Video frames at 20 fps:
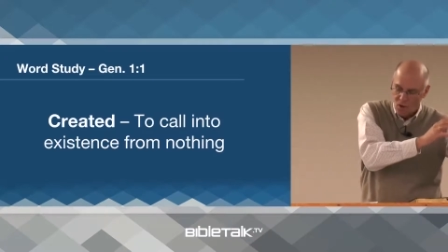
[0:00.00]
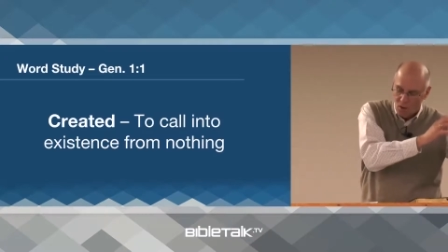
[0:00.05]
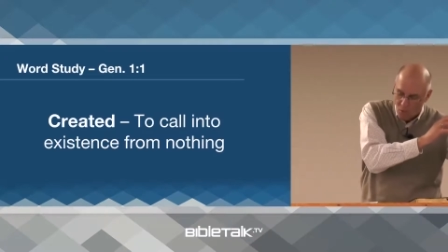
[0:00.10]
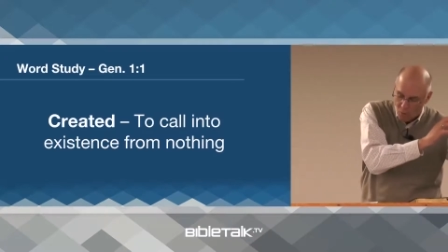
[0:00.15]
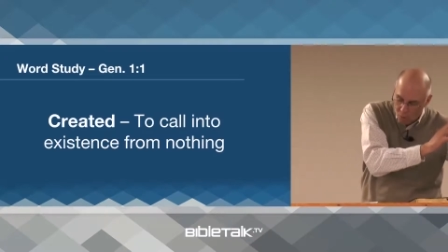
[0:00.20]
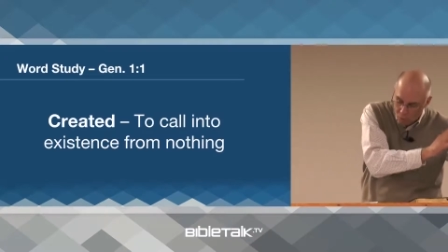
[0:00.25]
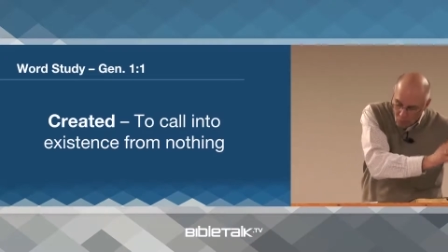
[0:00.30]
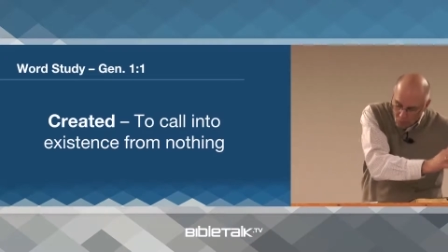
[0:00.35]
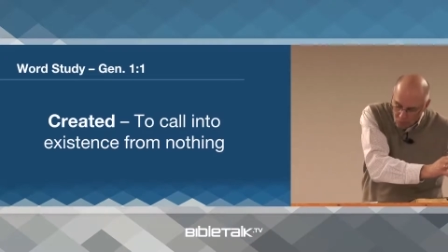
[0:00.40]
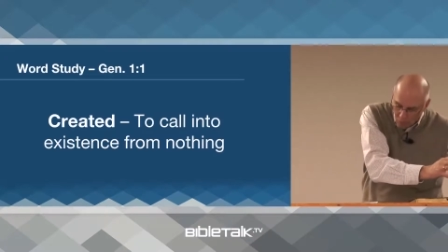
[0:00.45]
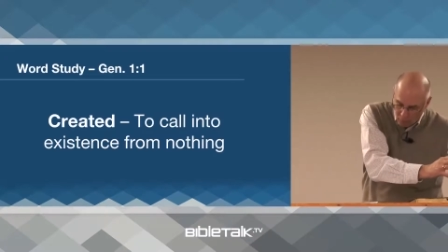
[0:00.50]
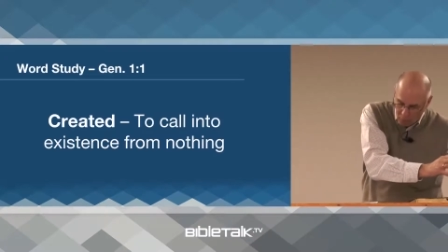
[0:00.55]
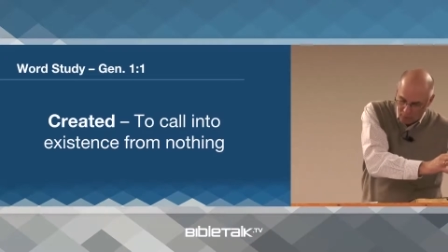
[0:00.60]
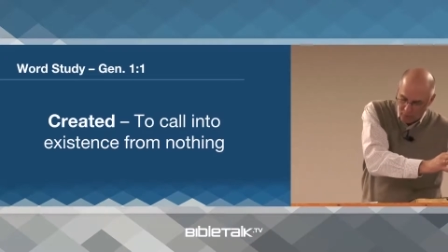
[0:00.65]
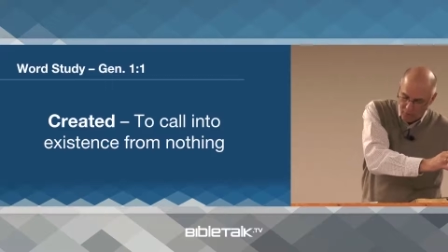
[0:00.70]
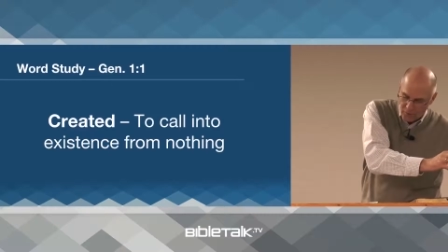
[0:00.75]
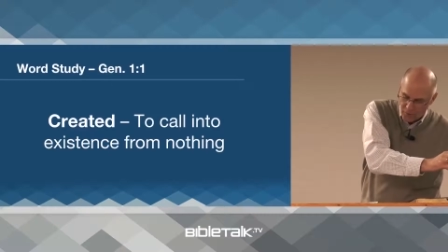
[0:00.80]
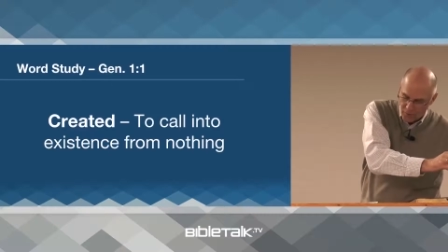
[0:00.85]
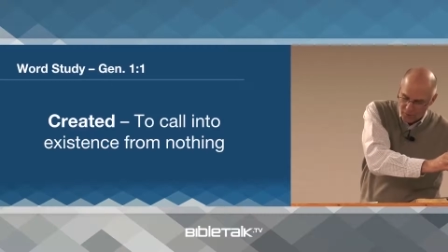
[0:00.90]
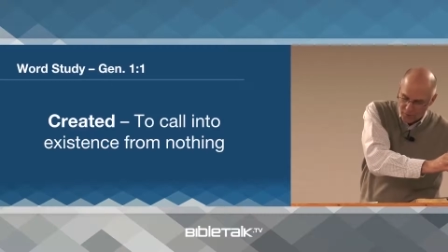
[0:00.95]

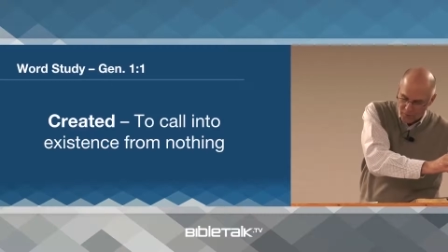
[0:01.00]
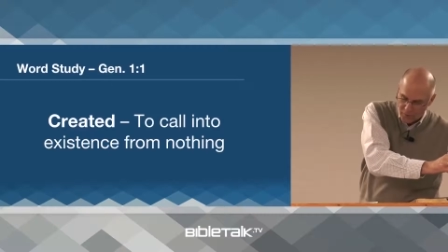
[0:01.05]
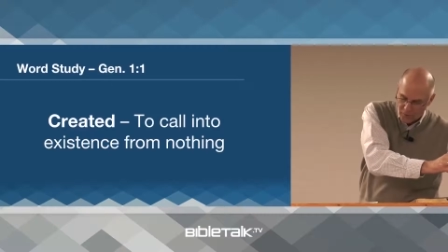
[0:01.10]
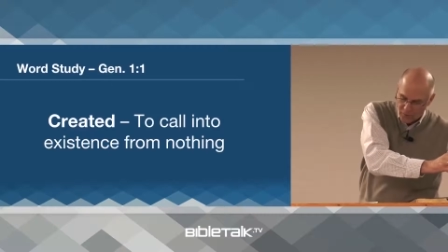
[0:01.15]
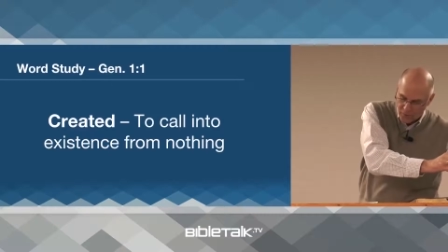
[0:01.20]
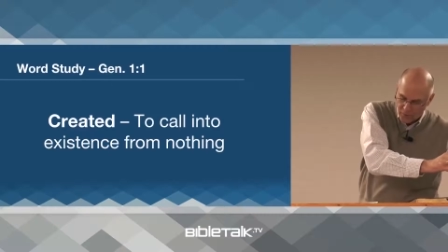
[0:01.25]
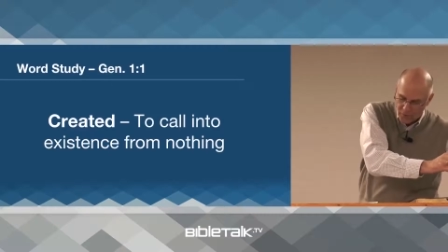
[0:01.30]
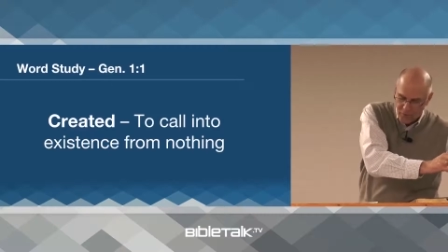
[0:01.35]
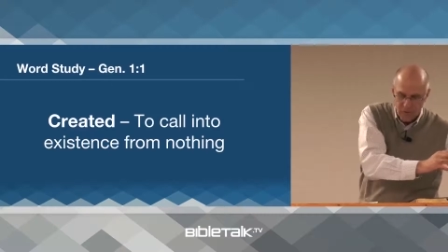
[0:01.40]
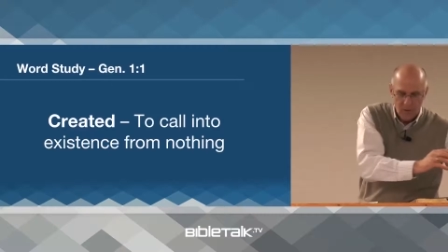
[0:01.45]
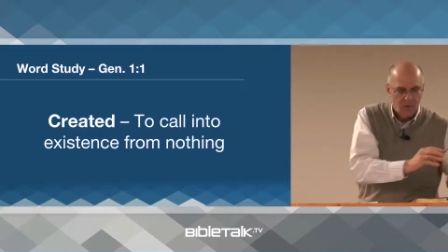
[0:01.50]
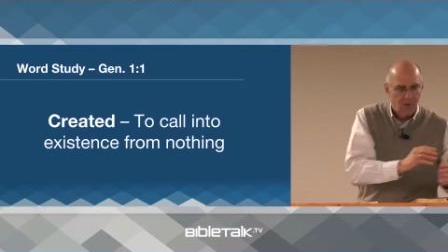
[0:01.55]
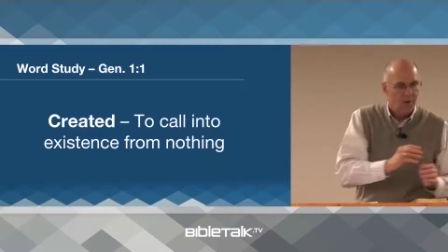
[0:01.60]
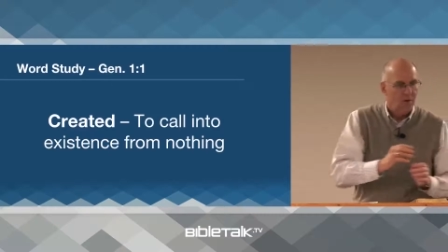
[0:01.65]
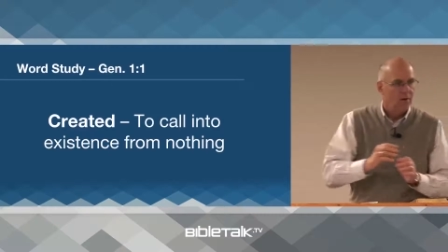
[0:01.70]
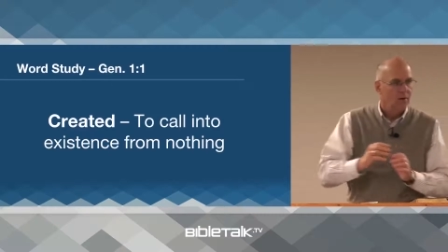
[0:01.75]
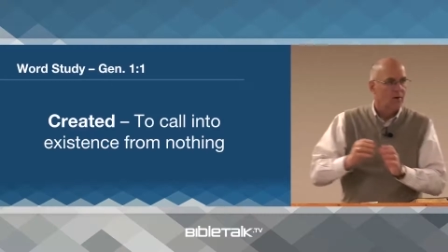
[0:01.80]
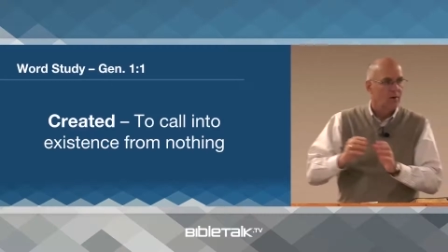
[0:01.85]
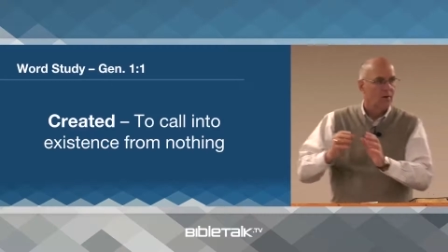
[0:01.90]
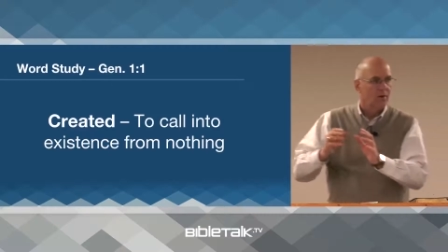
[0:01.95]
or
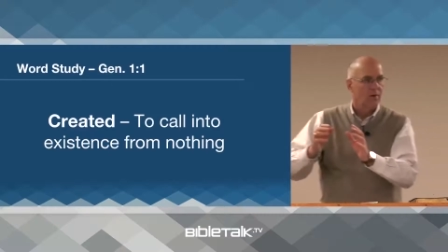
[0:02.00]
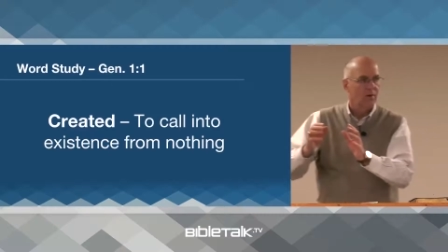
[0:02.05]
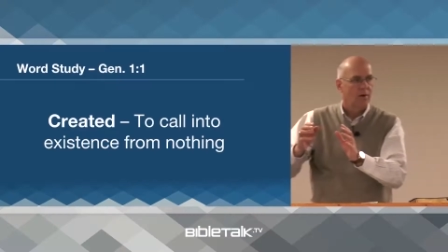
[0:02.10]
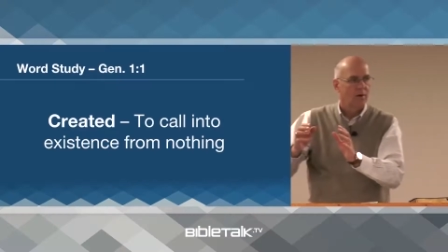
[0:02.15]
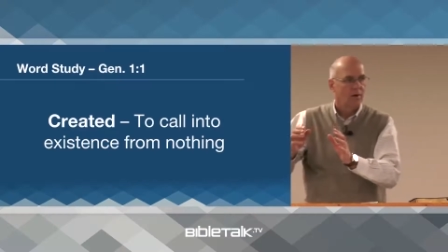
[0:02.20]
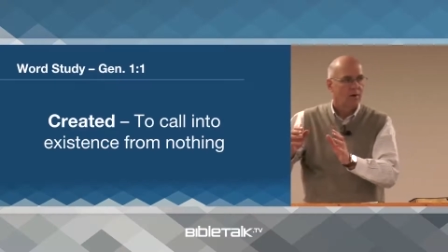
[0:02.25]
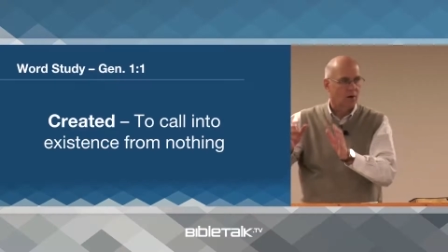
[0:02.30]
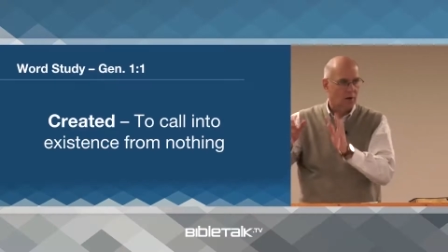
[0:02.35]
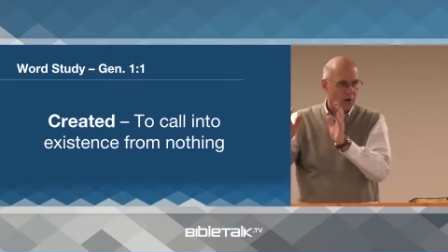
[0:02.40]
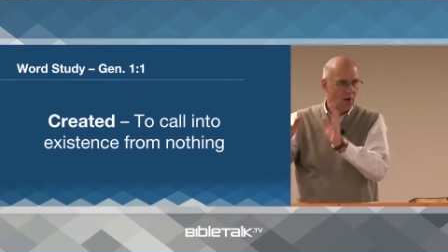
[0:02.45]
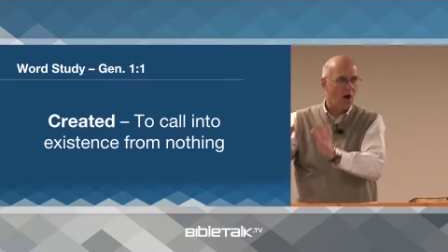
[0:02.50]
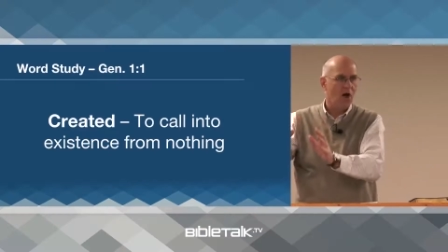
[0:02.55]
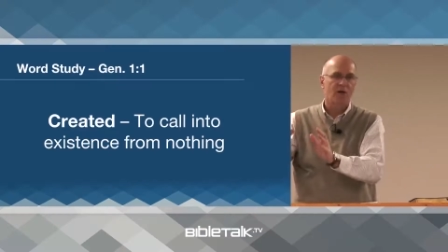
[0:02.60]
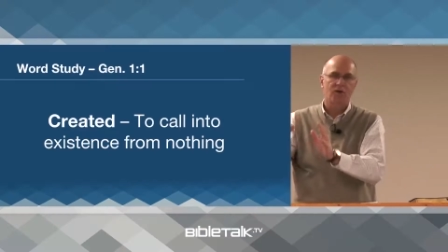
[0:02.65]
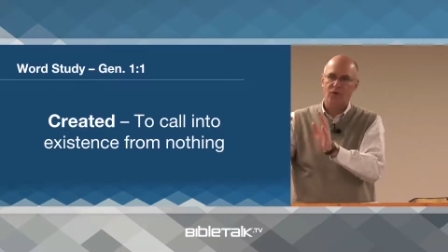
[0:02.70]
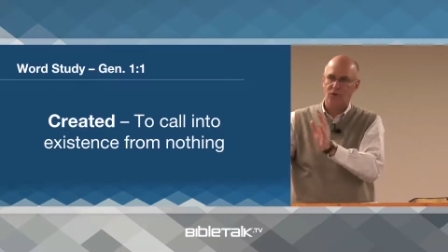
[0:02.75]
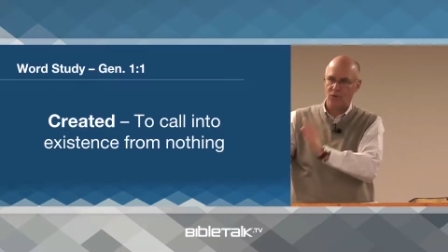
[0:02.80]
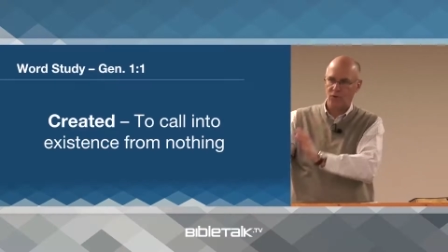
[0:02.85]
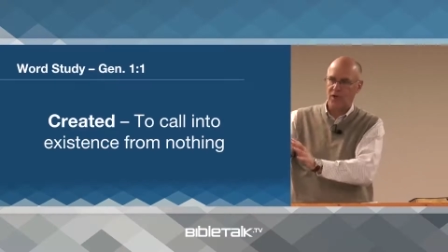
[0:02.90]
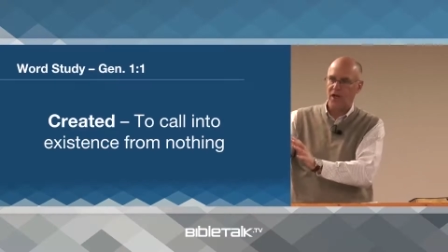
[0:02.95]

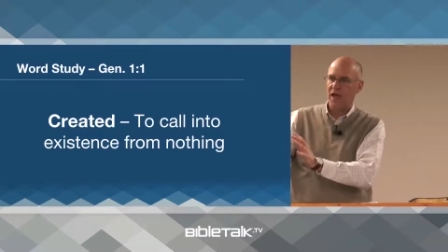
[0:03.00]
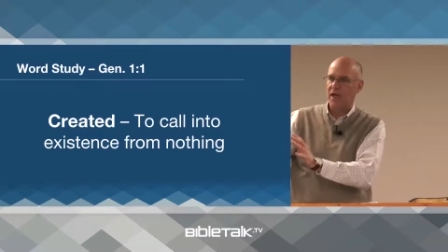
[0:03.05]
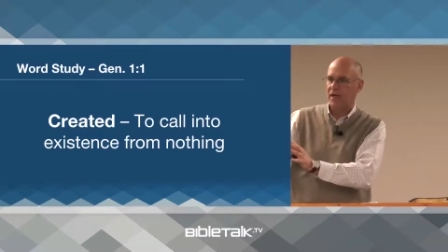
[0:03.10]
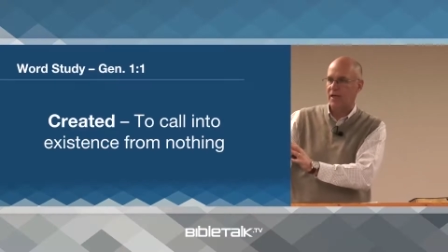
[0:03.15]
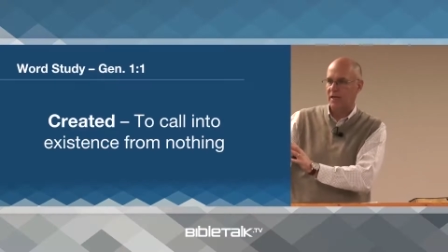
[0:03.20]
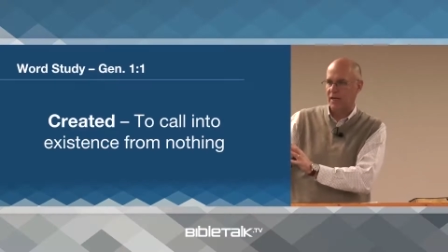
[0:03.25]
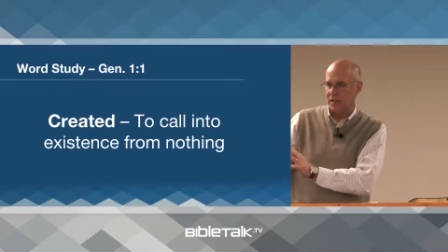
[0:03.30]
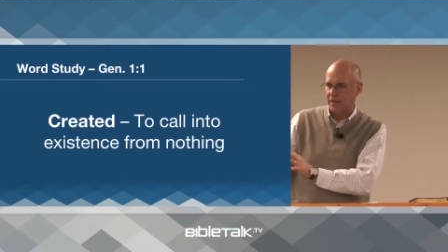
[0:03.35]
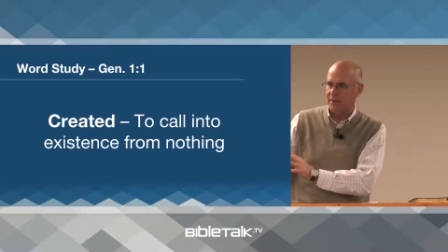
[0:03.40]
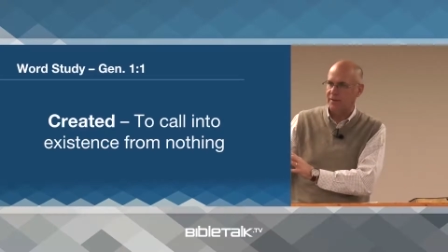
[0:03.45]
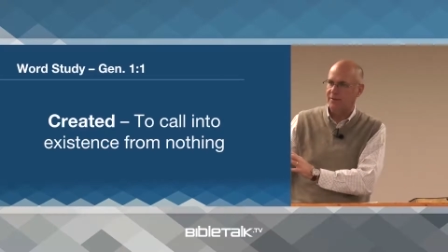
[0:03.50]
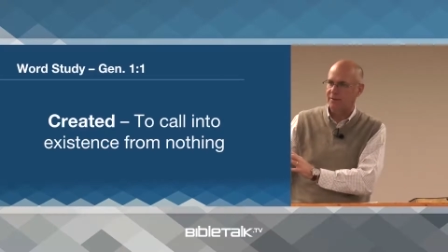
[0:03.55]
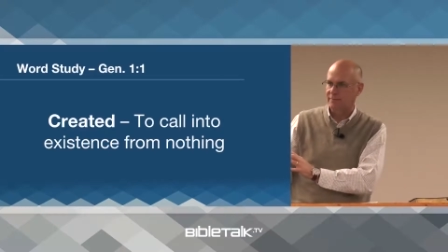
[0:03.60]
God created it.